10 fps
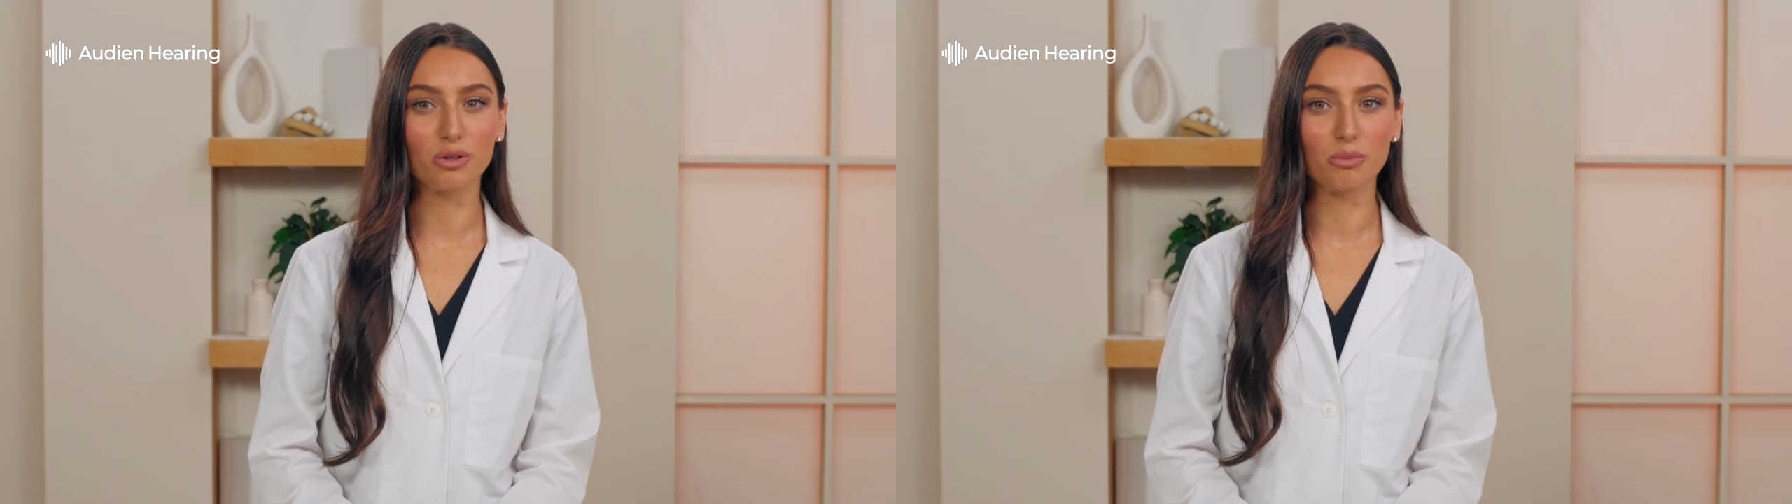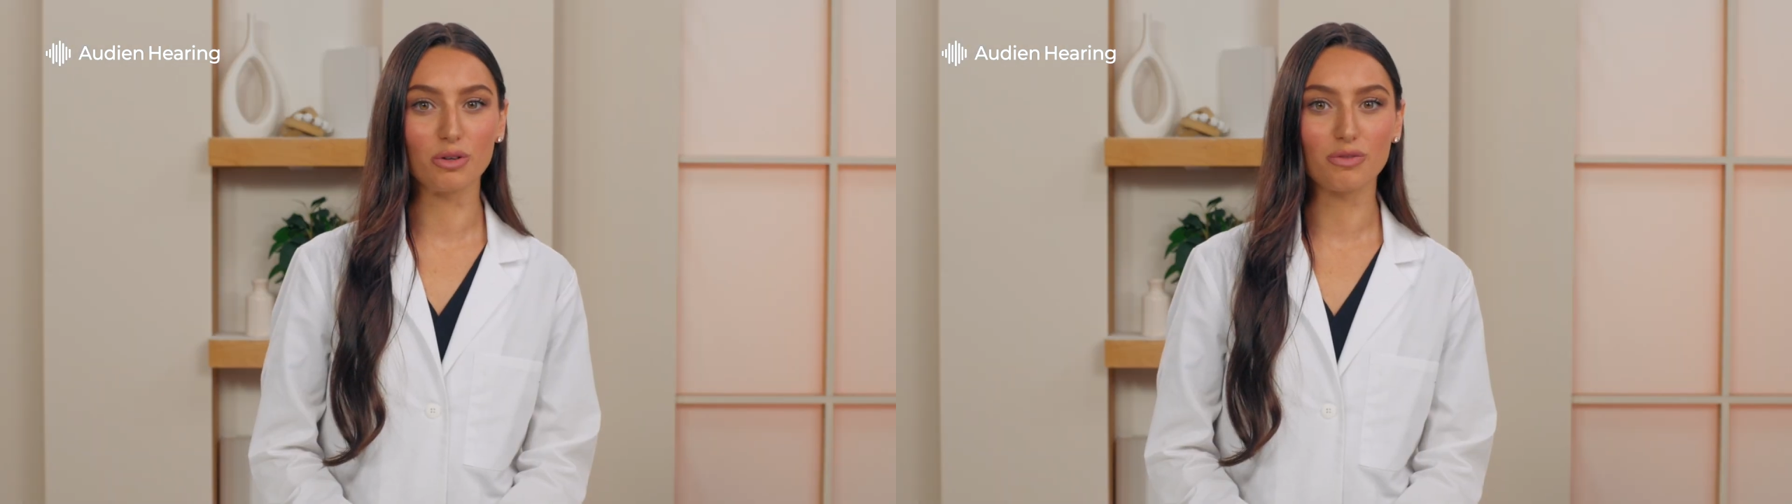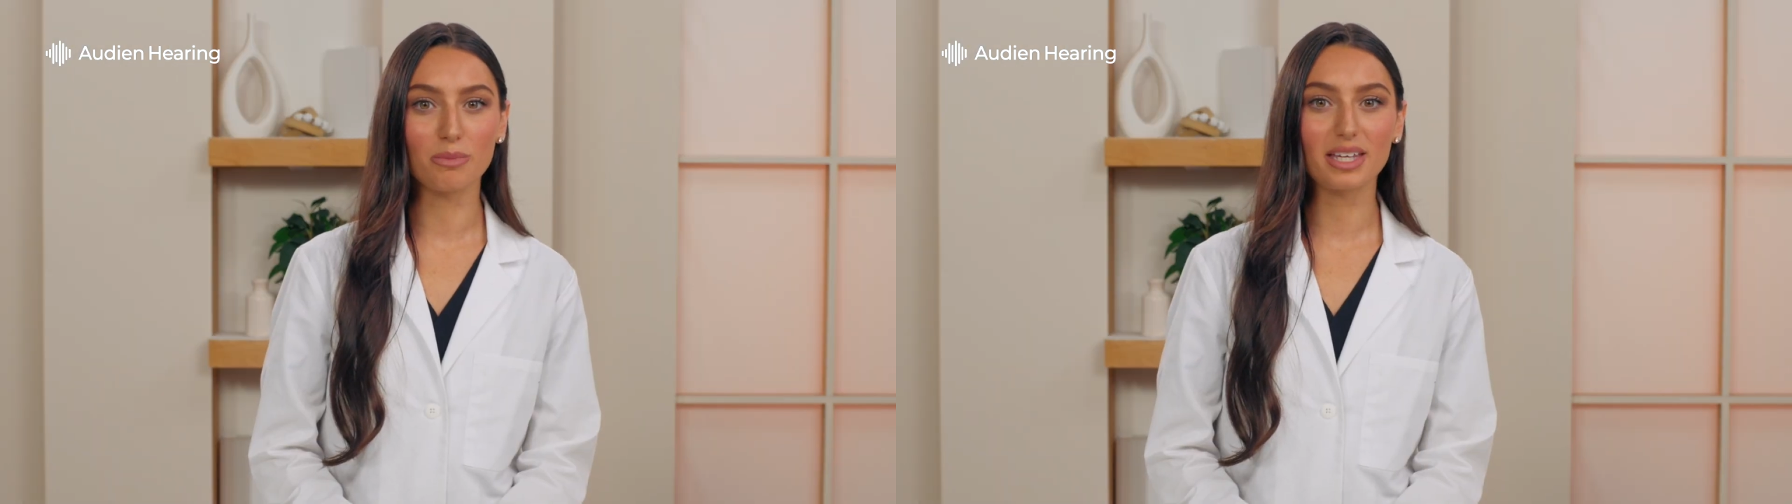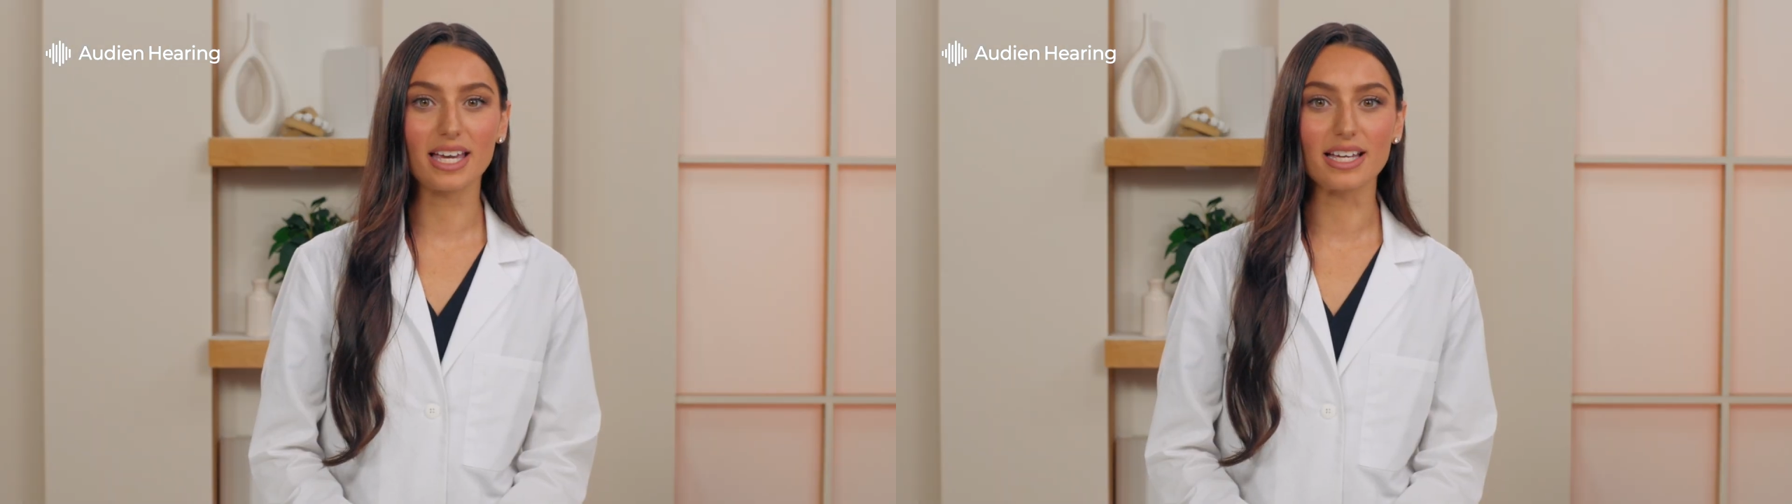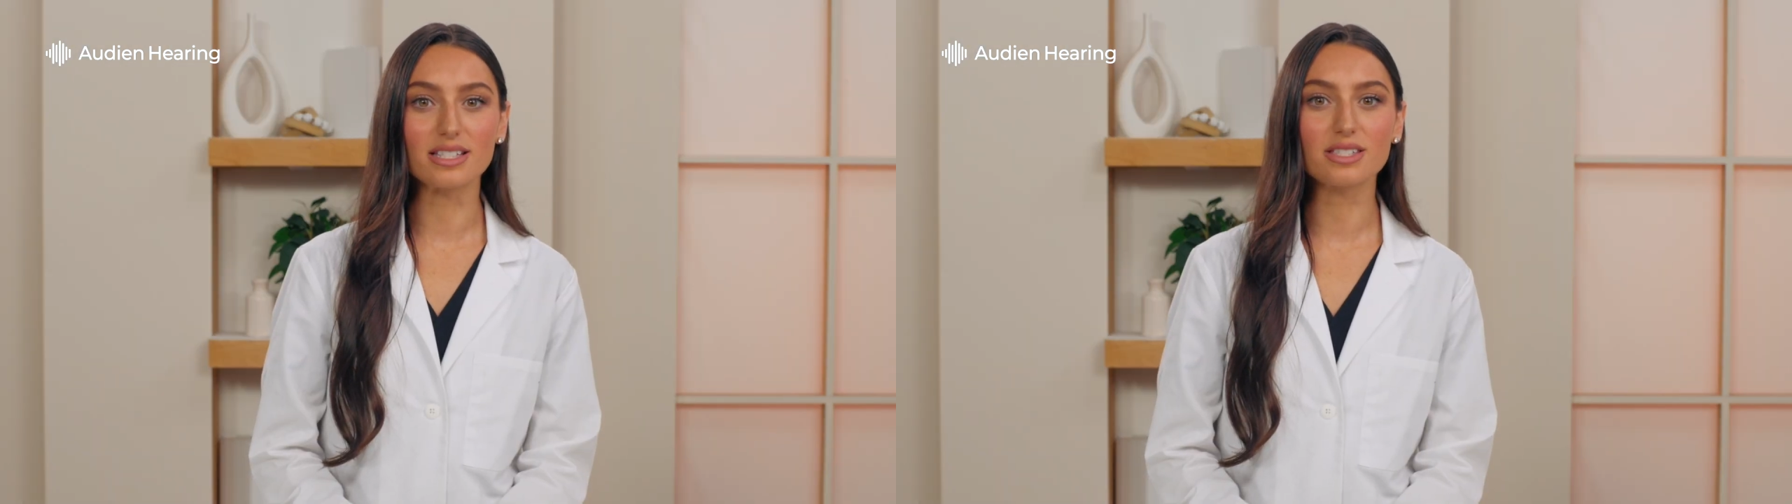remove from the
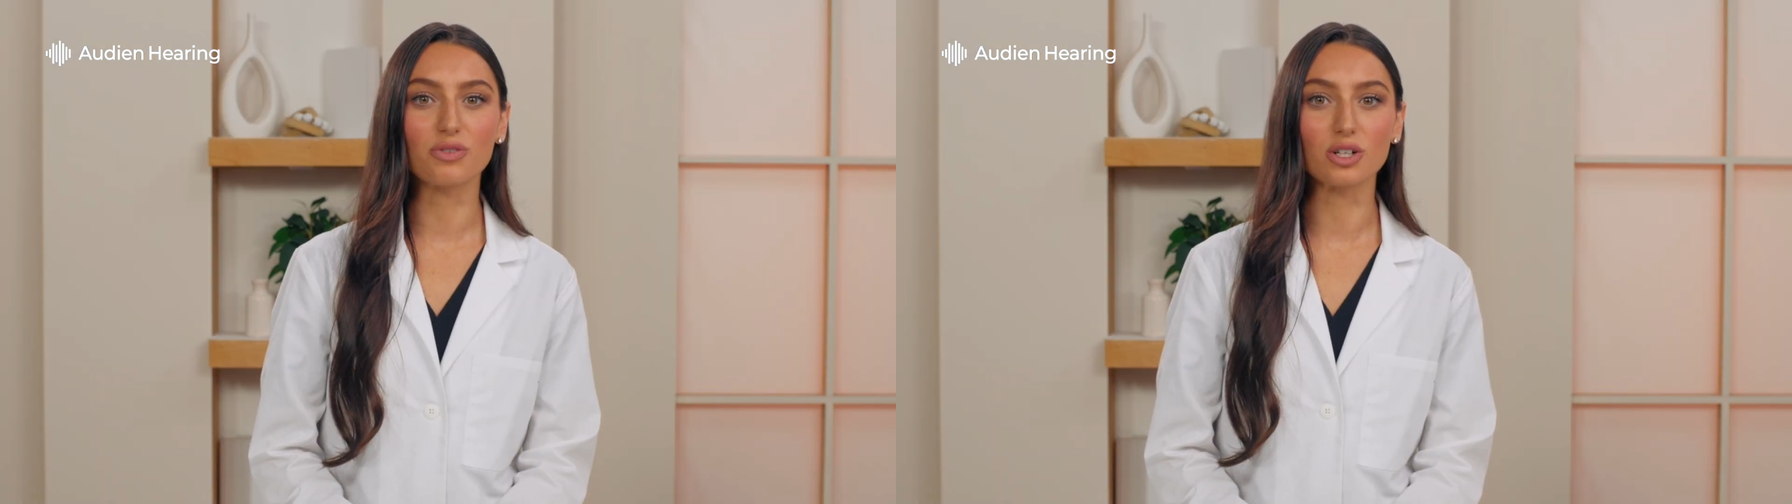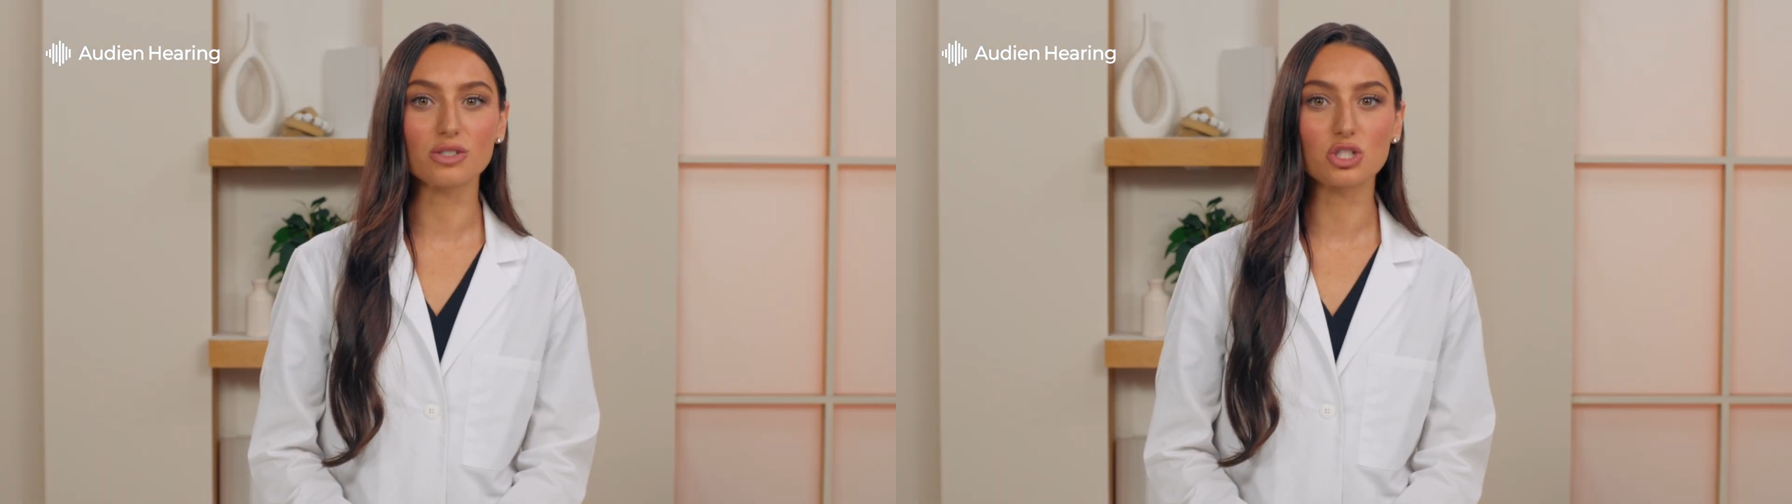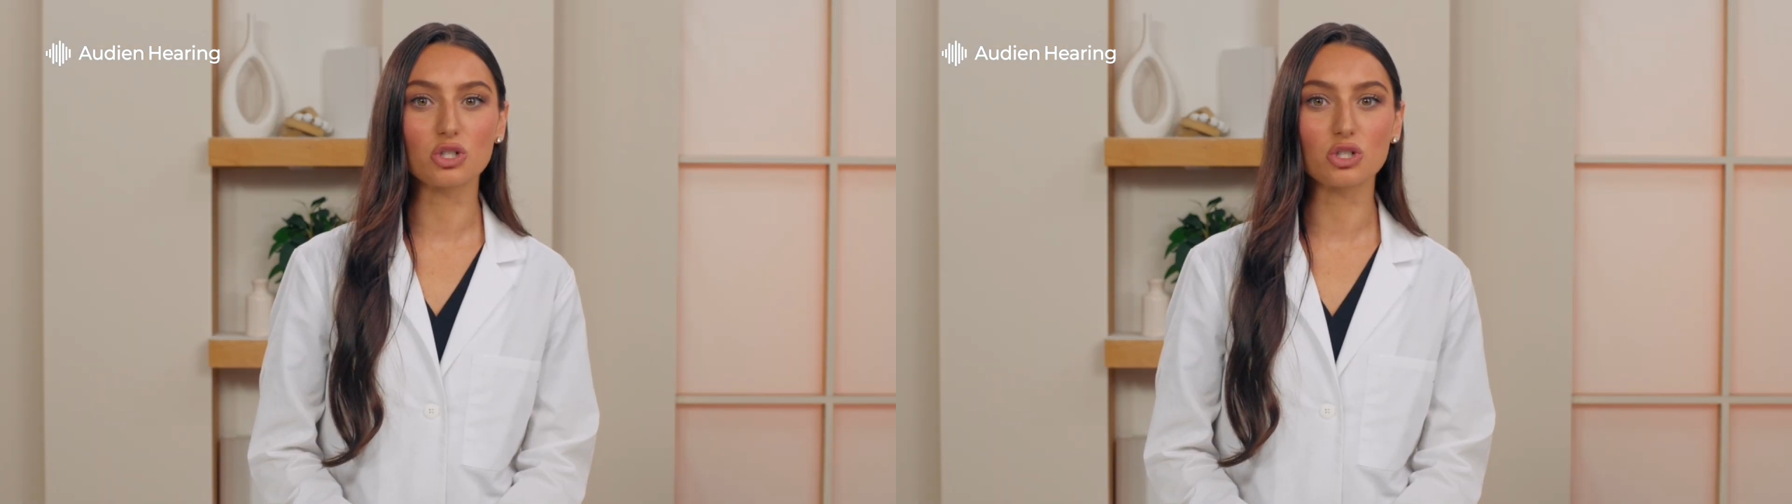case first